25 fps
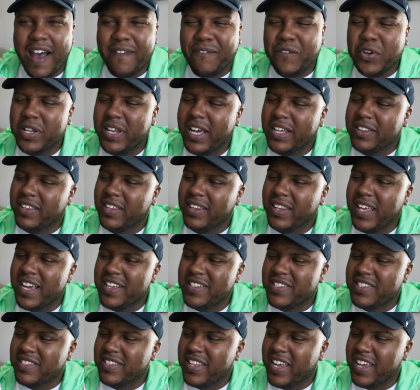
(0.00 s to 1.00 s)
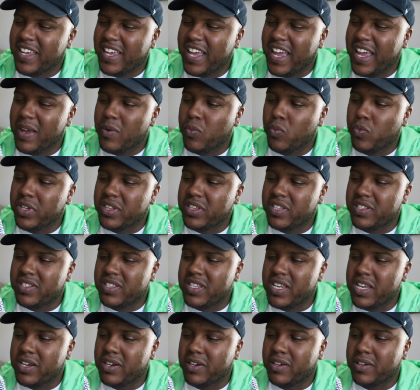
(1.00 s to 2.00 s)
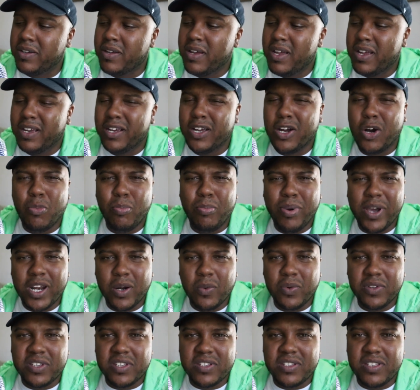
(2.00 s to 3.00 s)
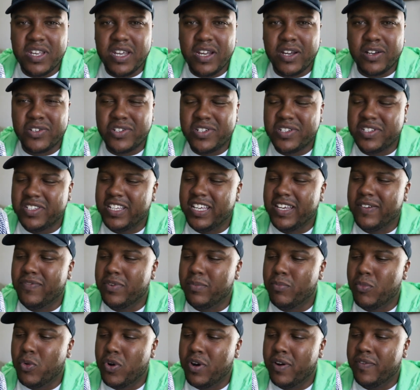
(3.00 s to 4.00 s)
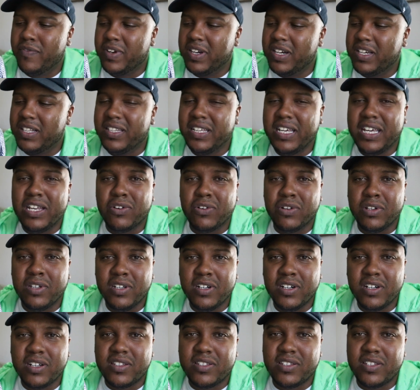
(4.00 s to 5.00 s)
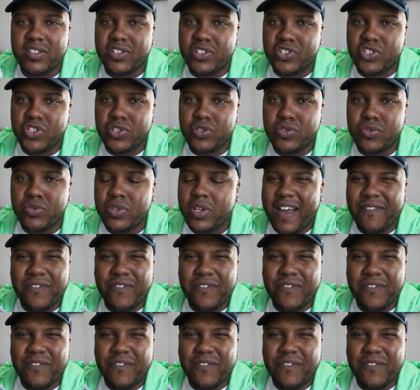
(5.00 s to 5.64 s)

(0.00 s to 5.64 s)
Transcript: I feel like the laces that came with the sneaker go better with the sneaker, just give it more of a cleaner look to the shoe.